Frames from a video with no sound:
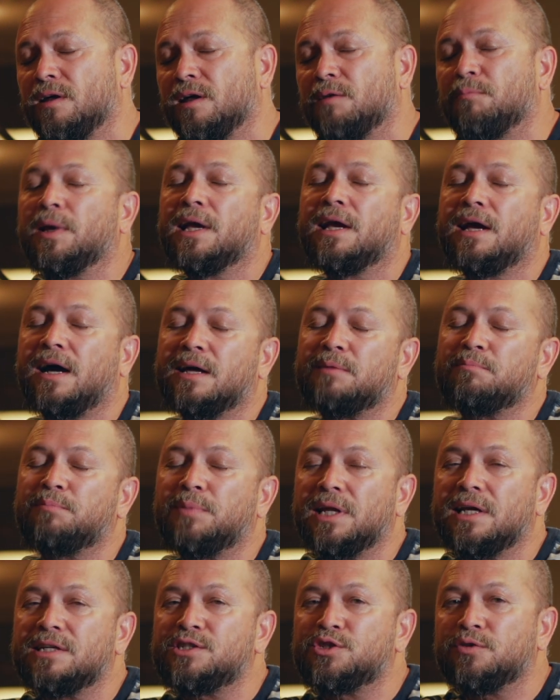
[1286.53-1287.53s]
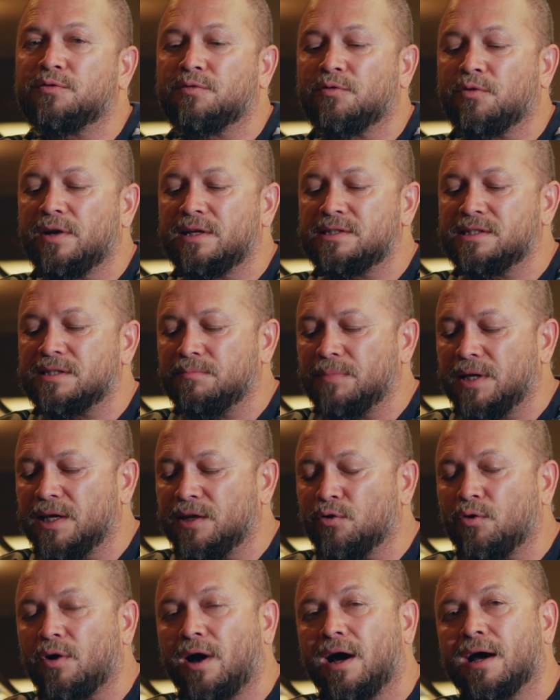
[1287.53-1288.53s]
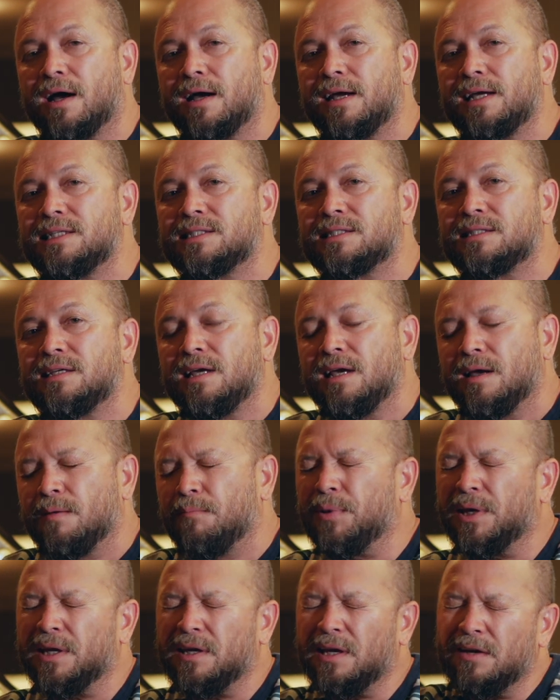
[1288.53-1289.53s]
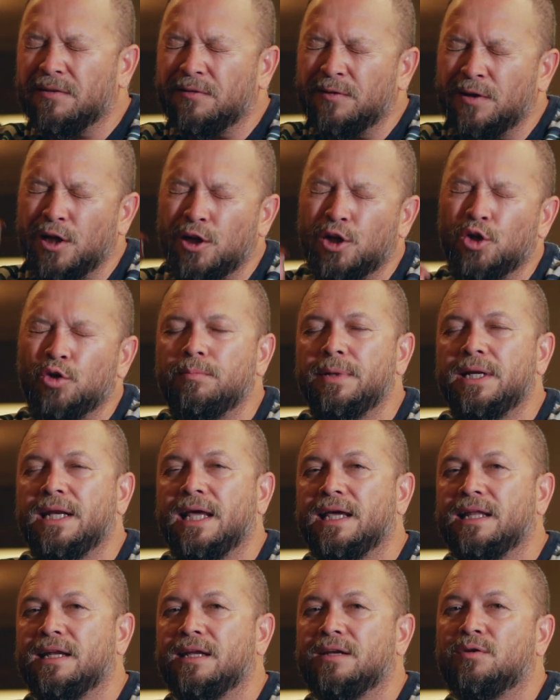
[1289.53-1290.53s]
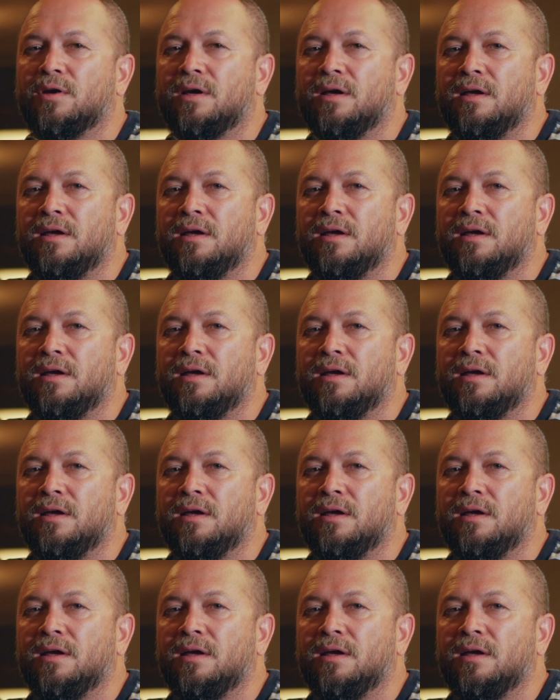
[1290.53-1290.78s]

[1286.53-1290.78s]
May God bless you, friends, and may your eyes be illuminated